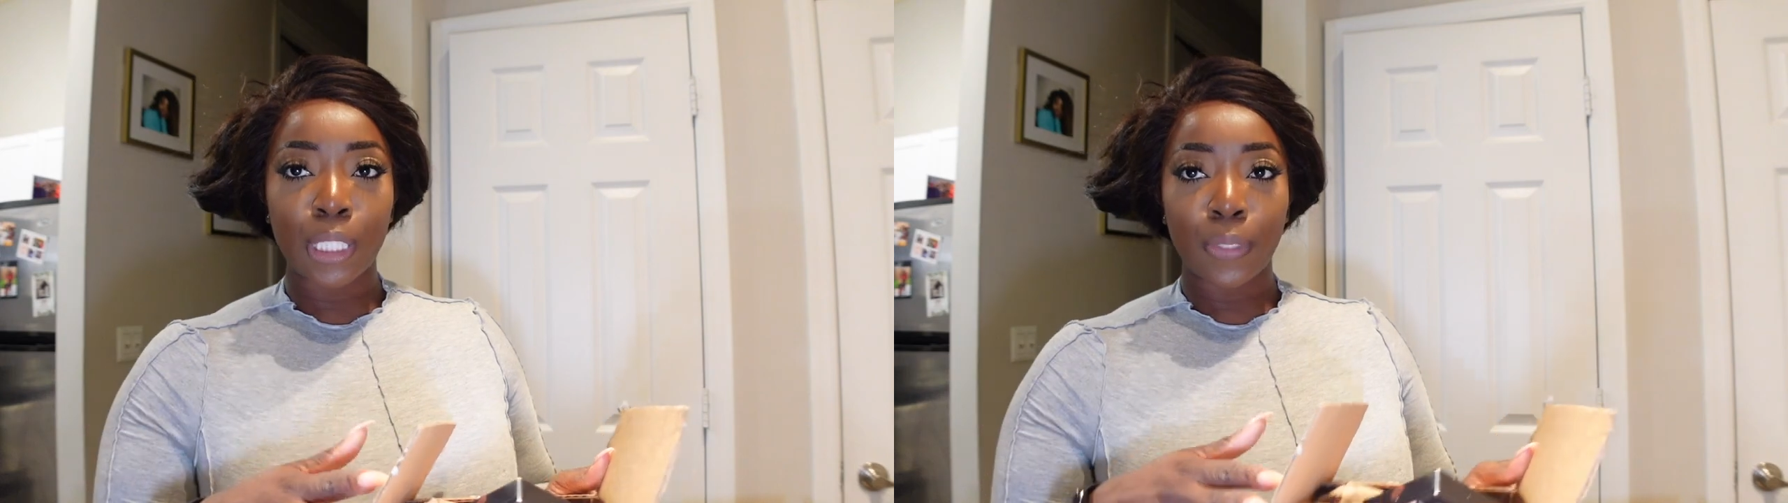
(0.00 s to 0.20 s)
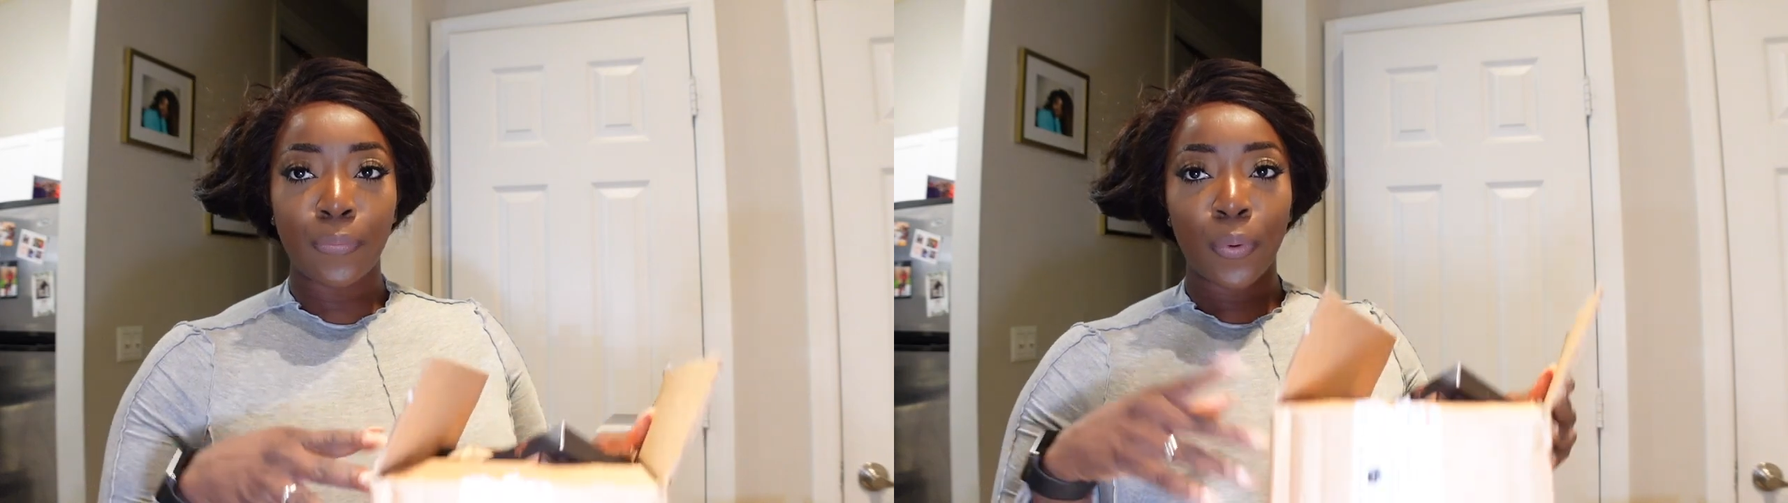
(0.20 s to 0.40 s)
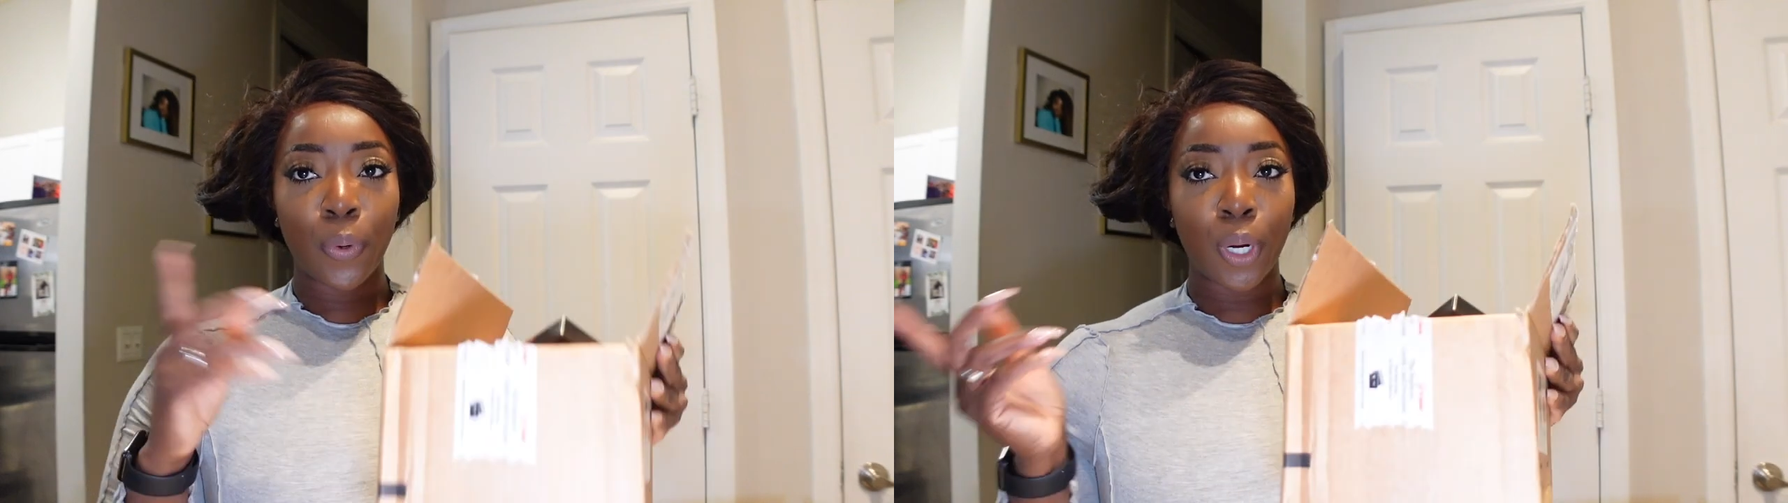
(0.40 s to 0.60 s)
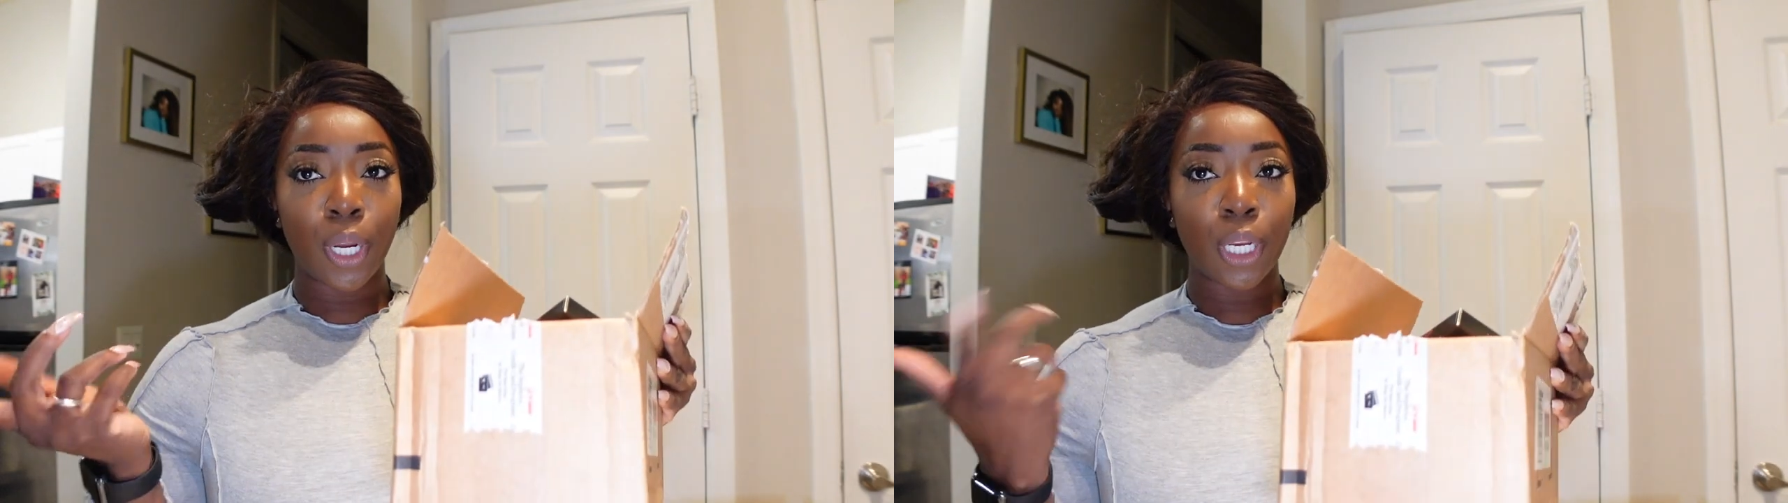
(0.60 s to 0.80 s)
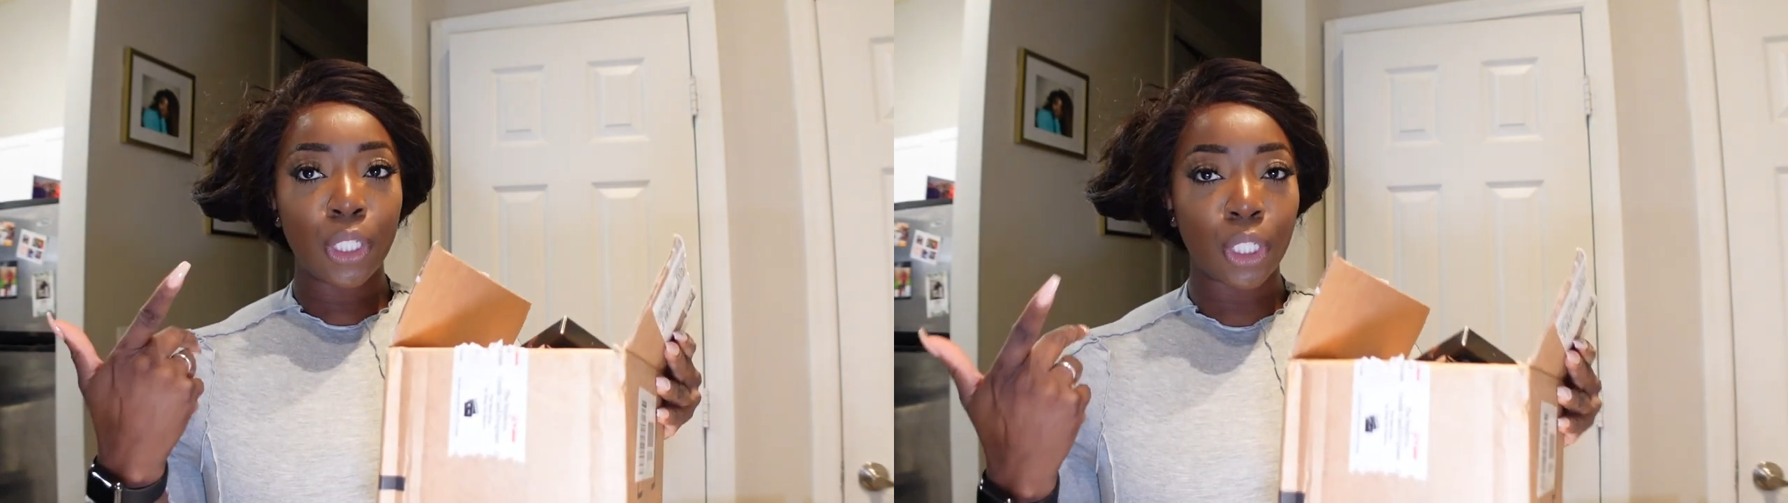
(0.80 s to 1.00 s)

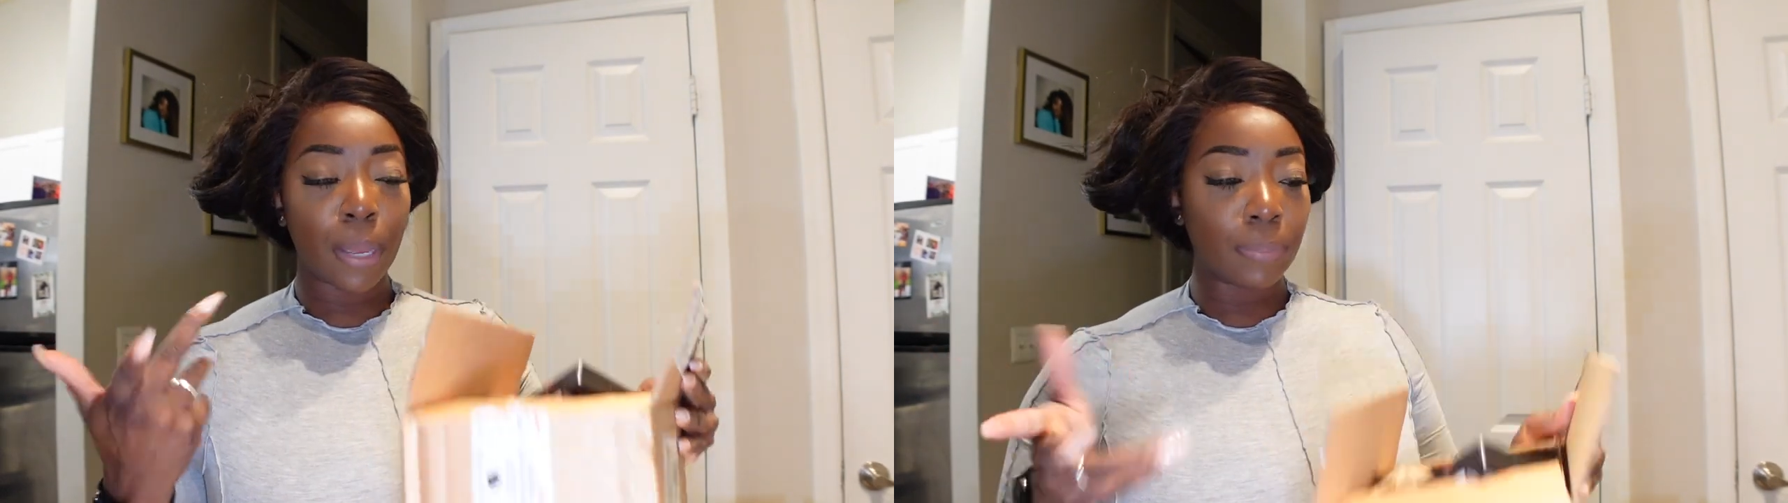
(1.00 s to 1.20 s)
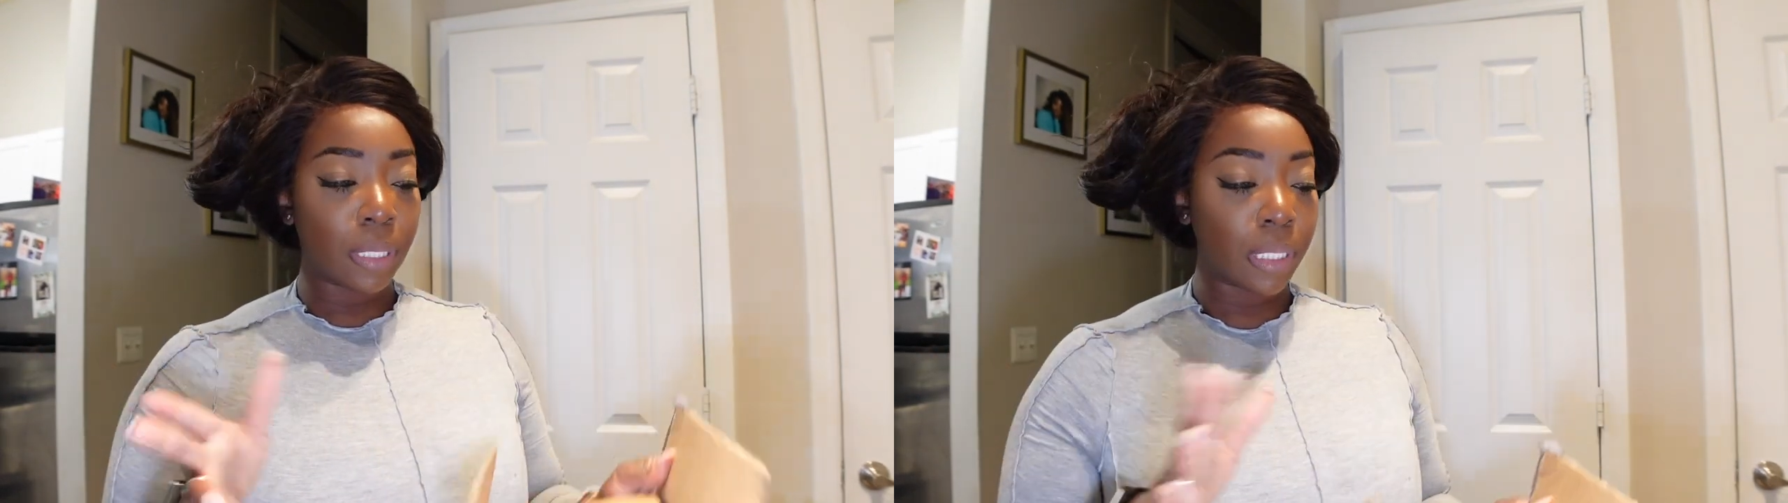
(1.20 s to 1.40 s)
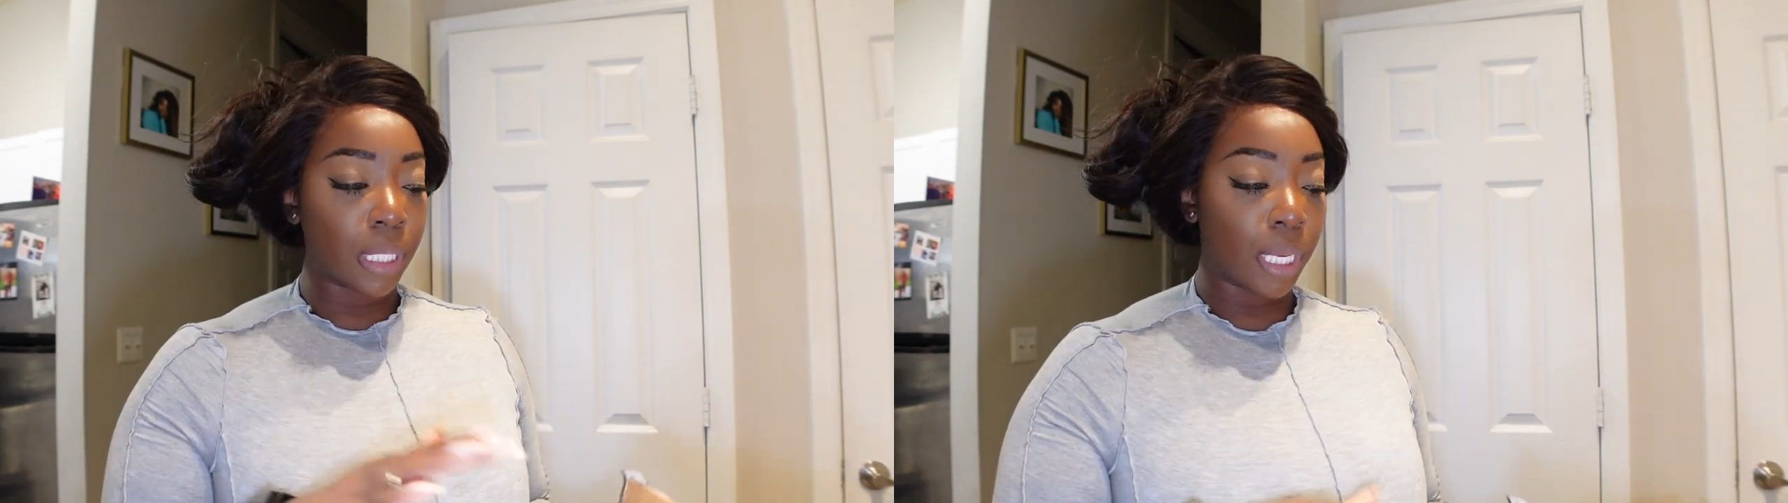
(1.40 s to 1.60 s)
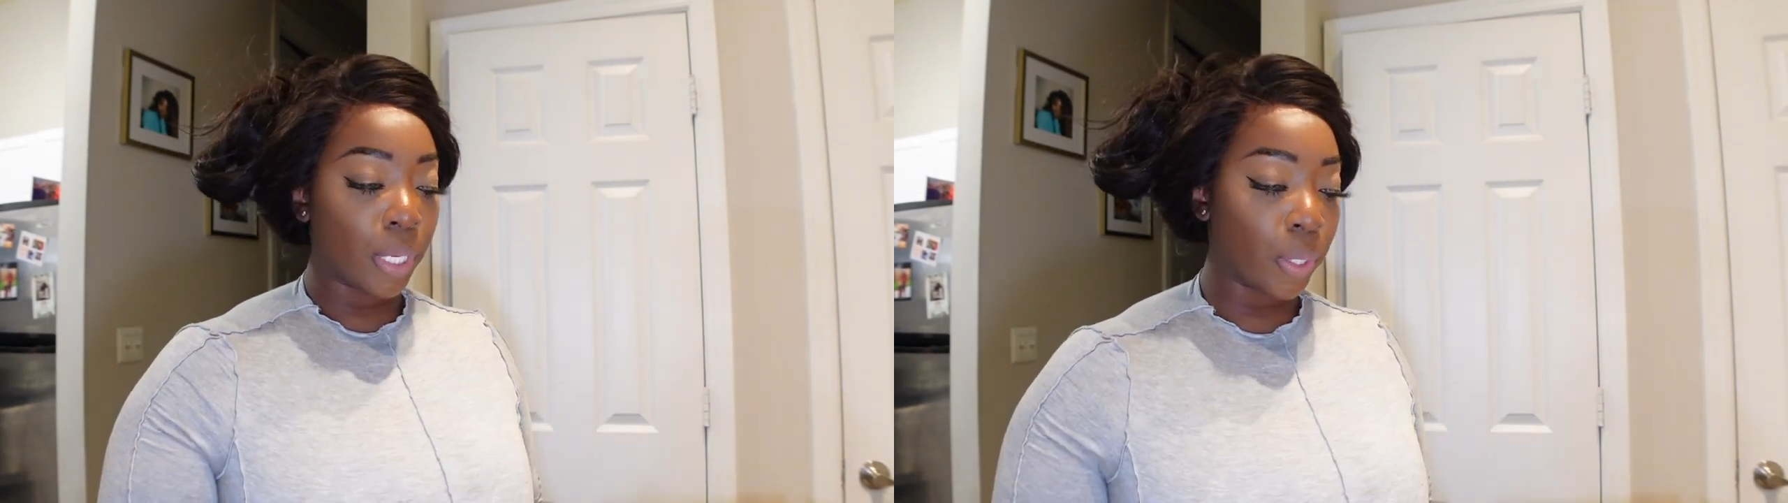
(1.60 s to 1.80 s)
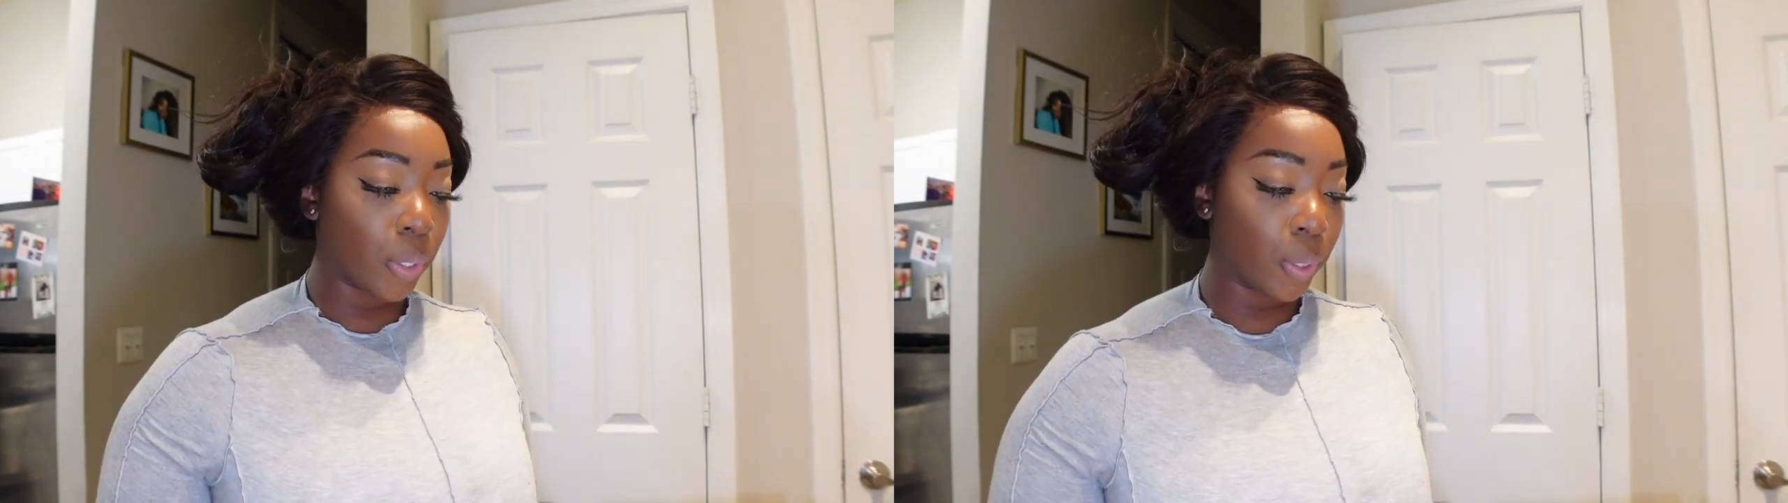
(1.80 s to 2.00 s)
Sephora, shop the
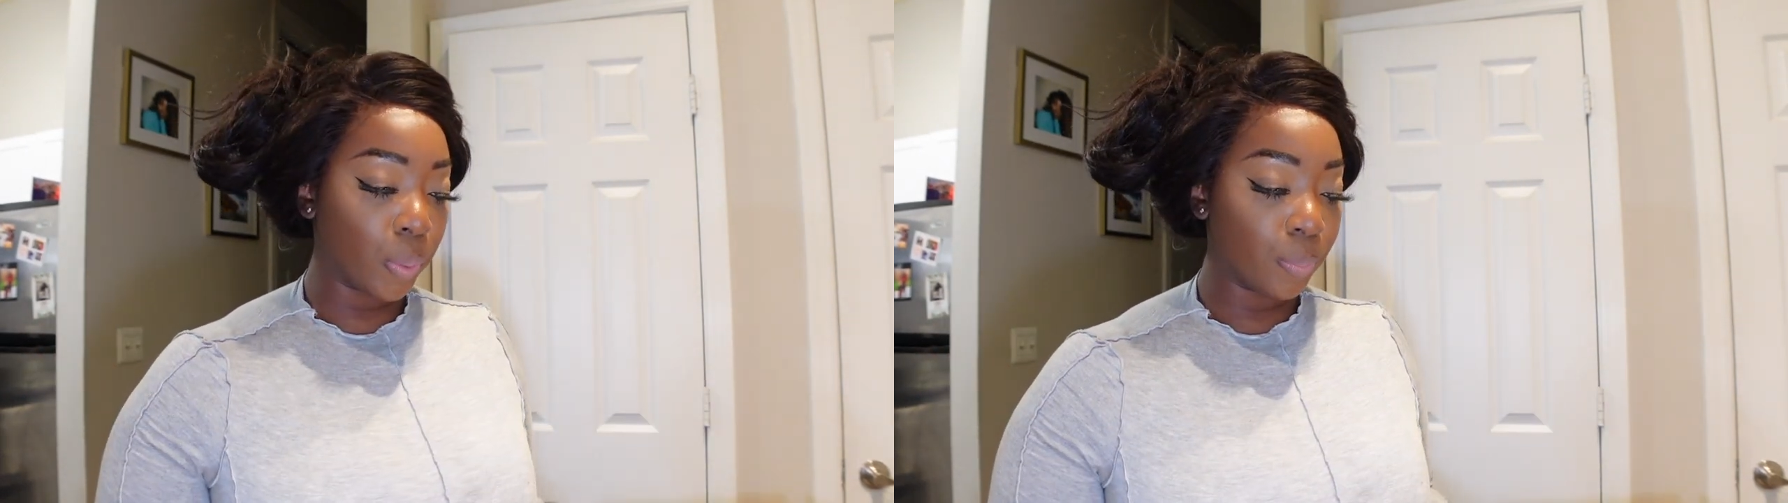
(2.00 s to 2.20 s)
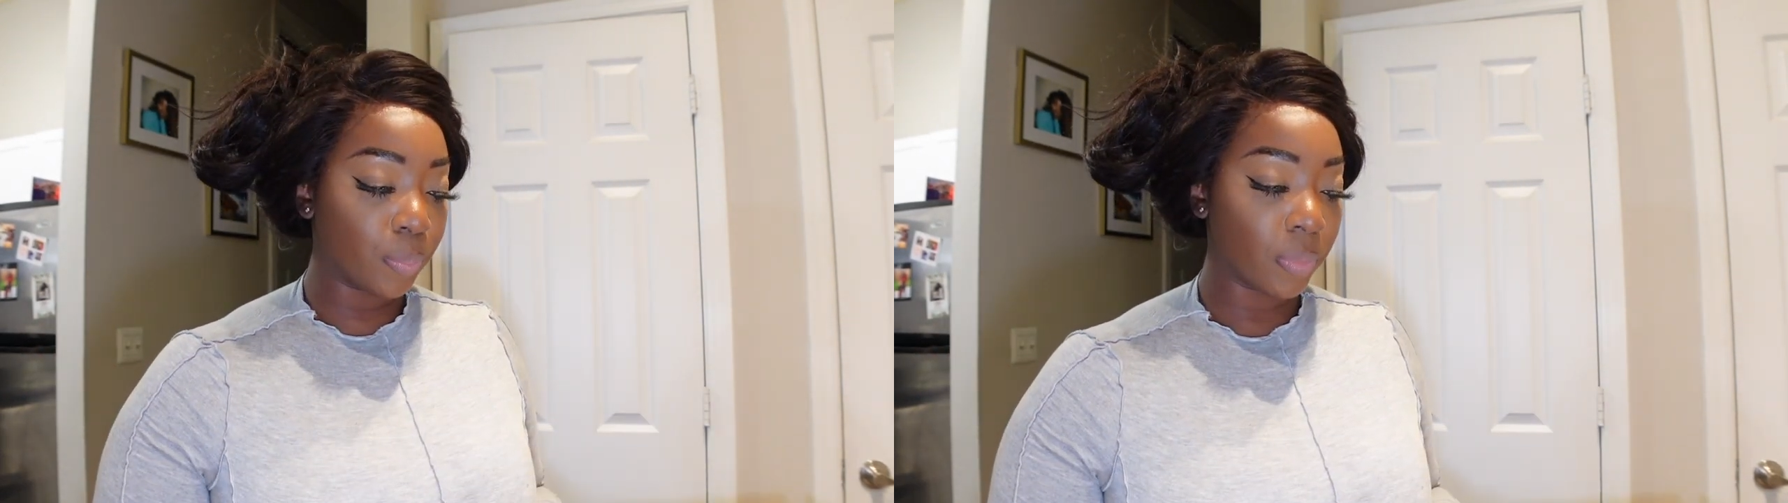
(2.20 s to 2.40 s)
sale.